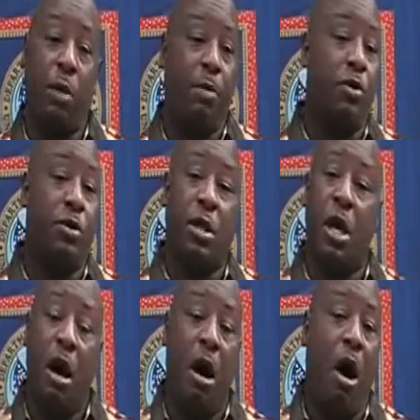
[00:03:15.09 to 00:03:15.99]
We're going to
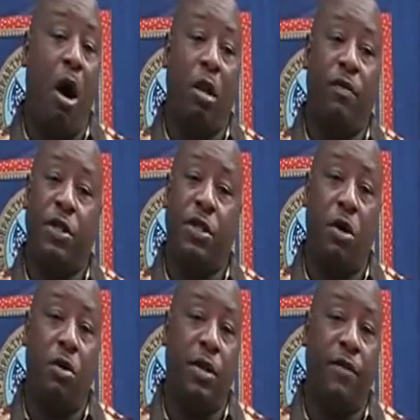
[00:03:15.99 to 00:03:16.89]
post all of the
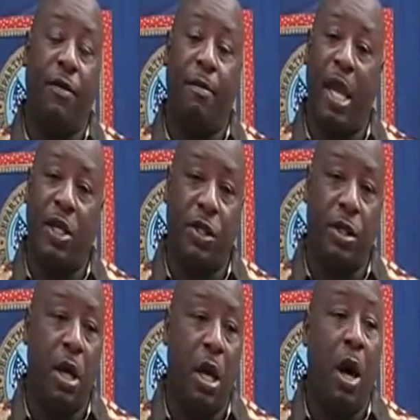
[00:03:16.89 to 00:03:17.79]
show's
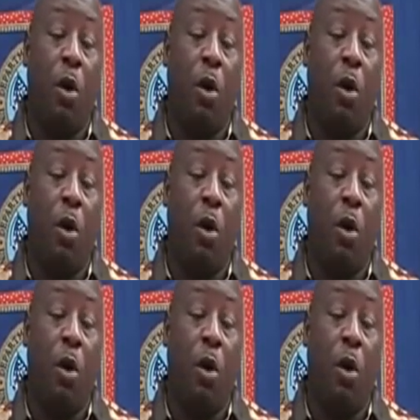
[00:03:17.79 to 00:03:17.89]
information.